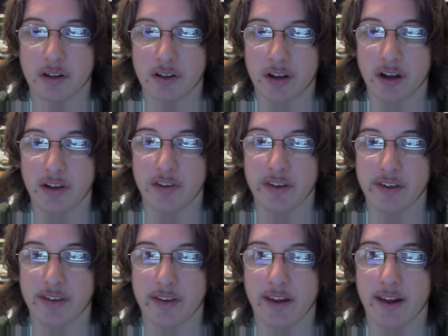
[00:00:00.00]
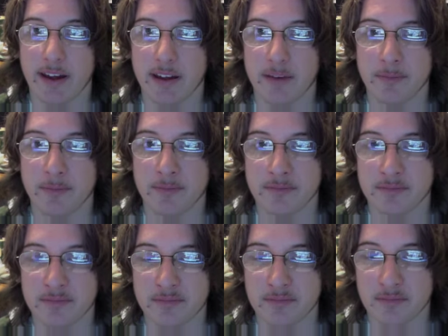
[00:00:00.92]
guys like that.
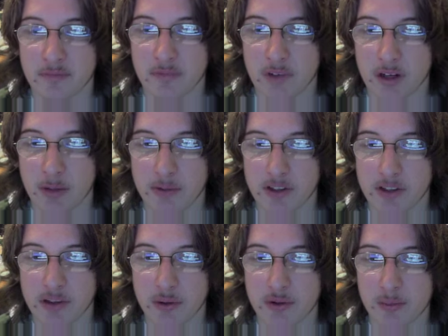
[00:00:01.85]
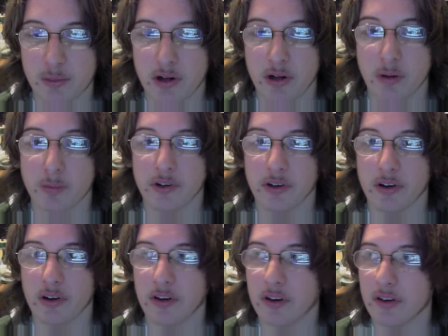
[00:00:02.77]
I'm a huge pulp nerd.